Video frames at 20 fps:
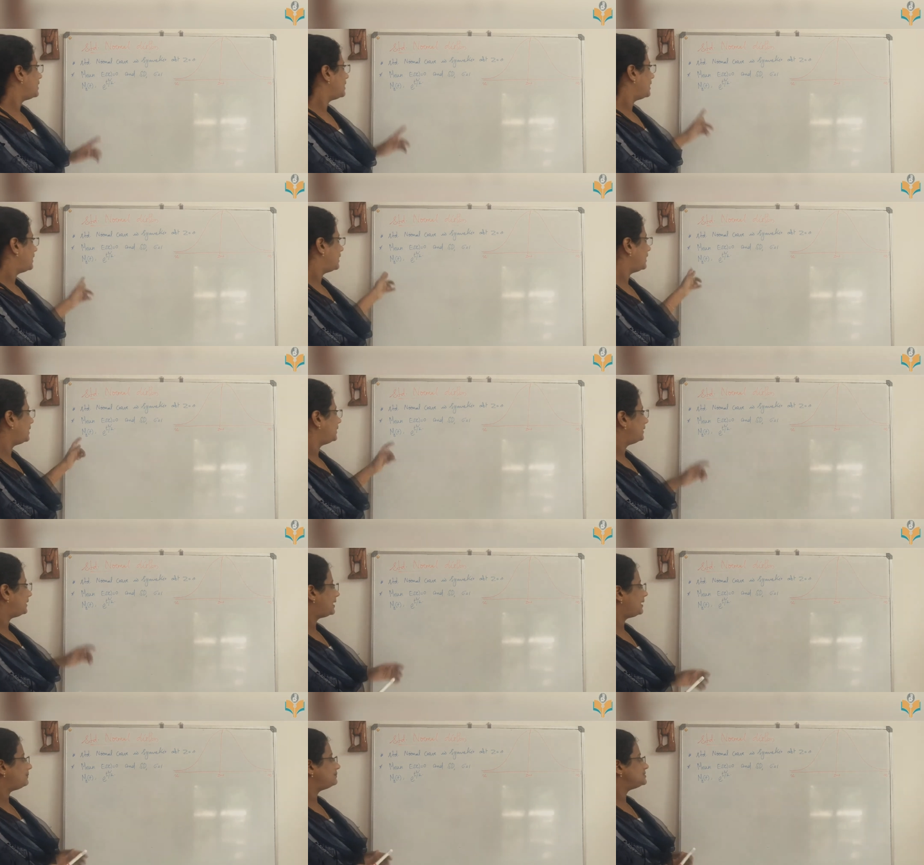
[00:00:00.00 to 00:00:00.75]
And
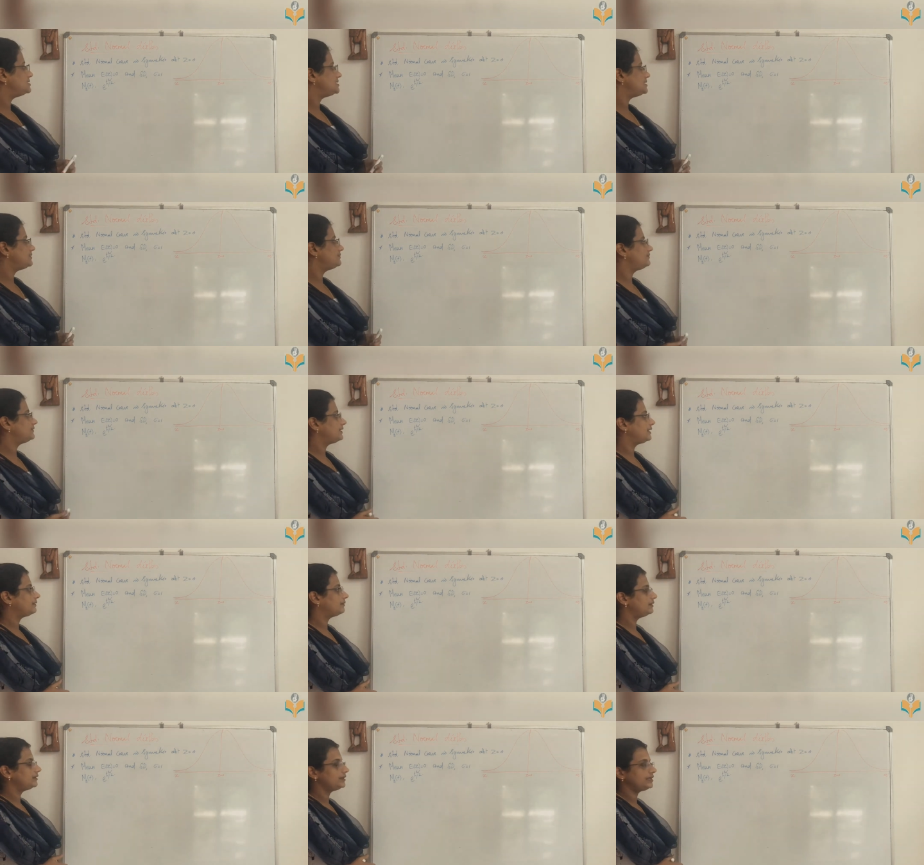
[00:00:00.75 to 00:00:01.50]
MGF
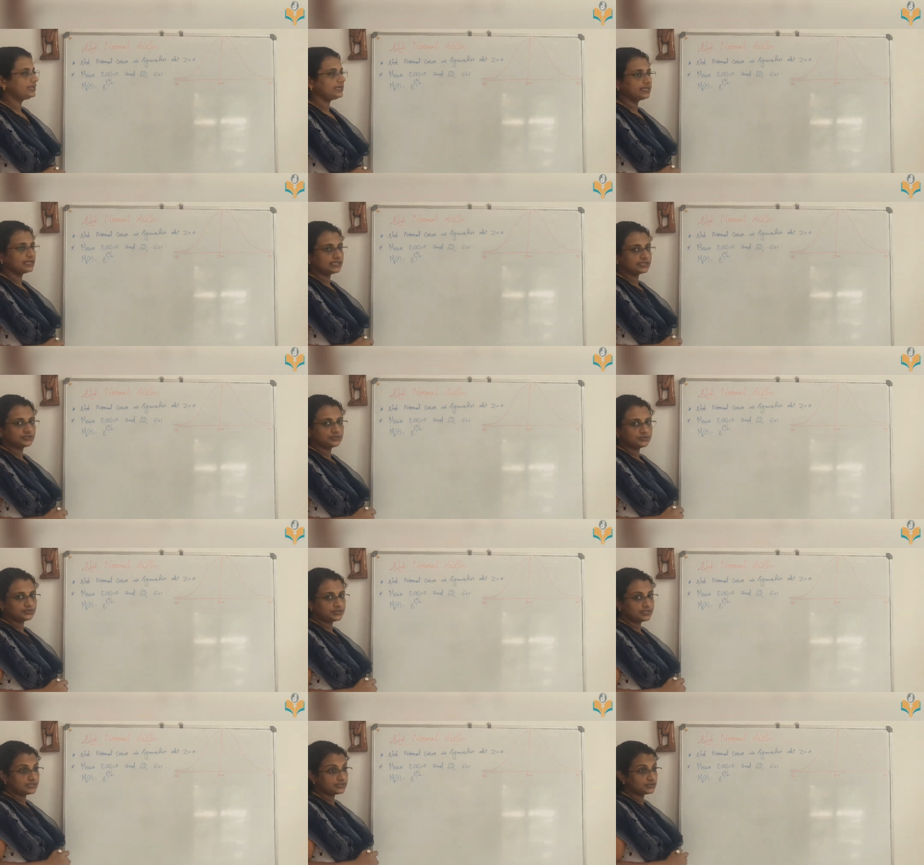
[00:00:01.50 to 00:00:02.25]
equal to e raised to
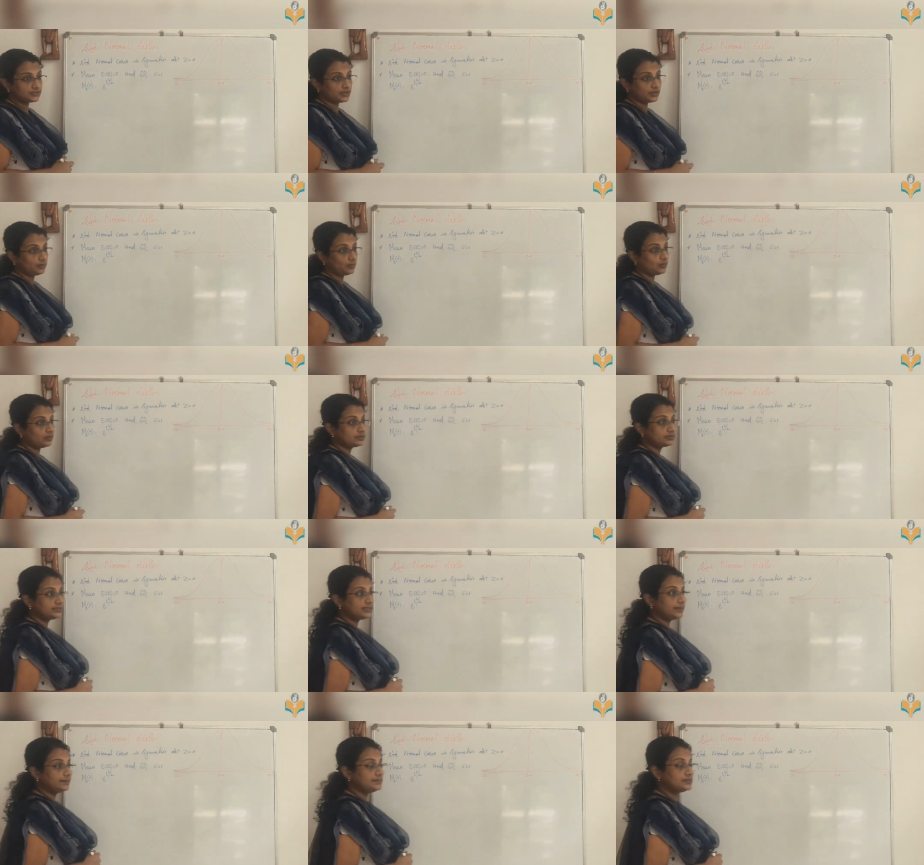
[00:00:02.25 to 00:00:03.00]
t square. What's
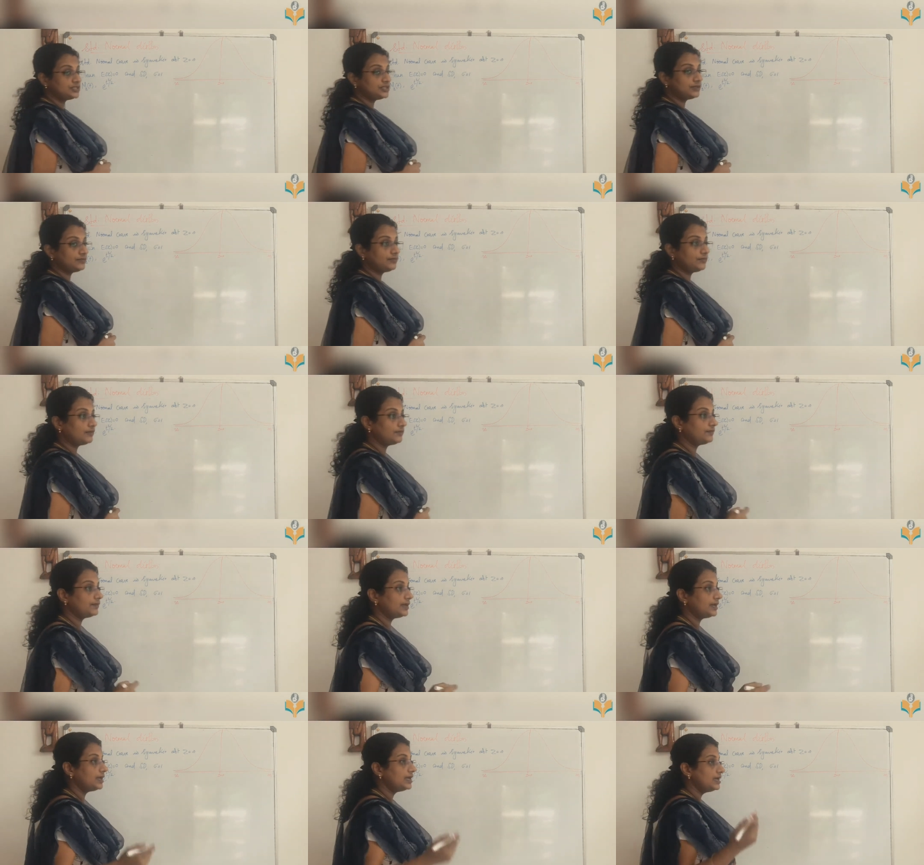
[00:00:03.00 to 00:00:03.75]
the MGF of
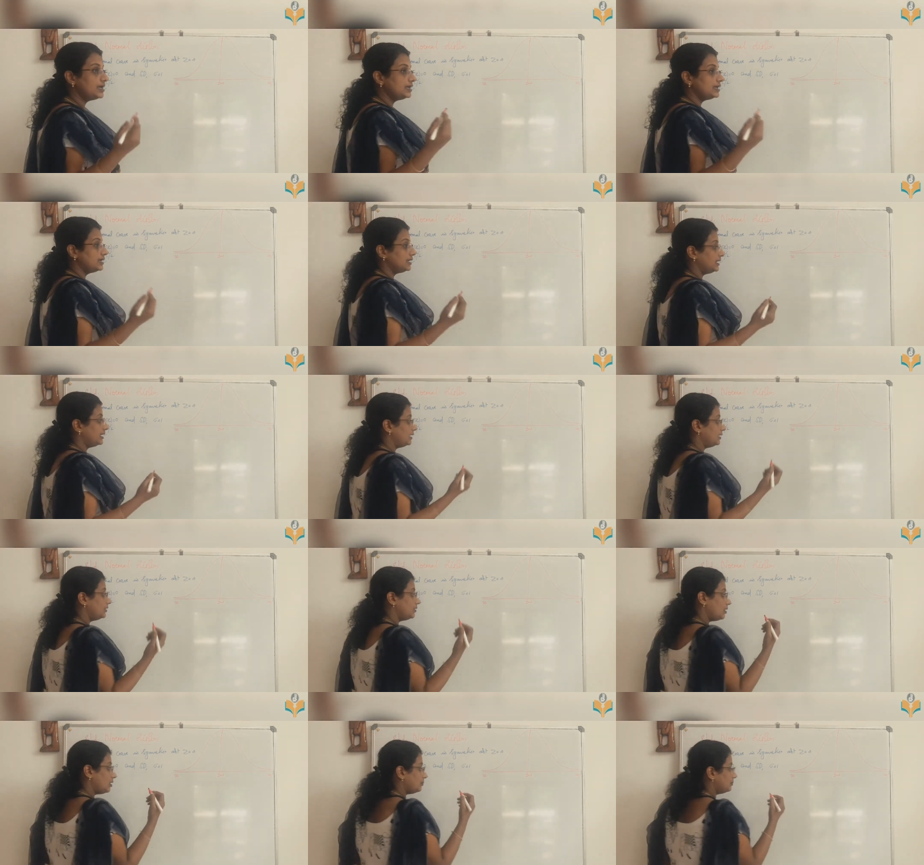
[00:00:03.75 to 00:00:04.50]
a
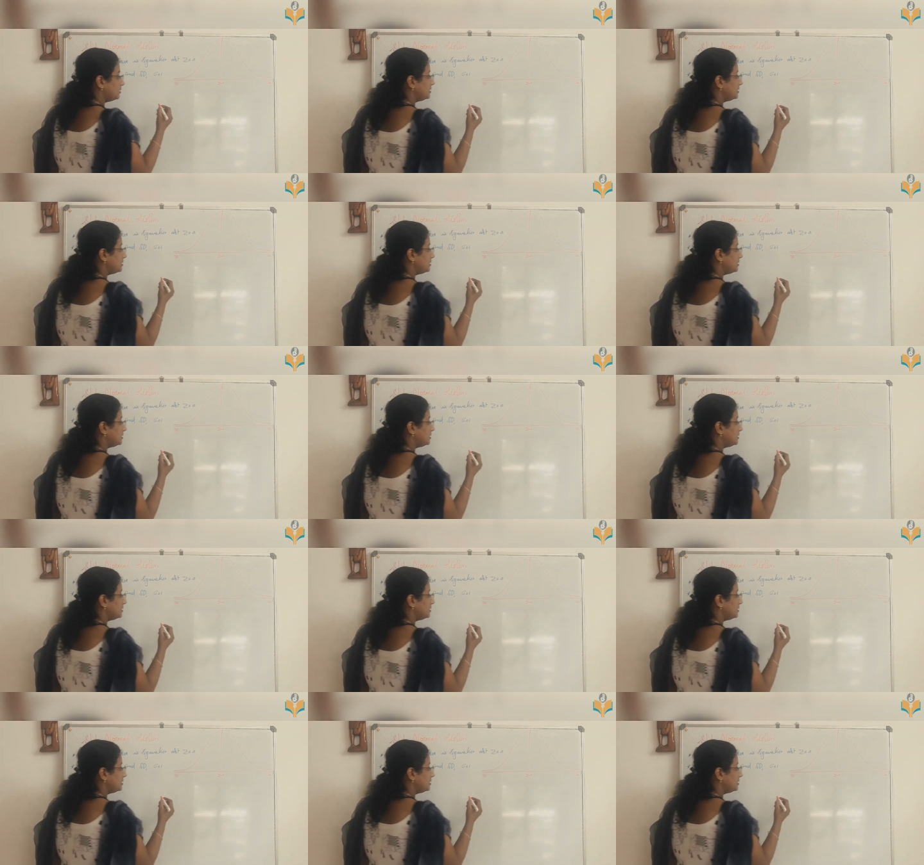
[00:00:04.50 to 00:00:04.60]
normal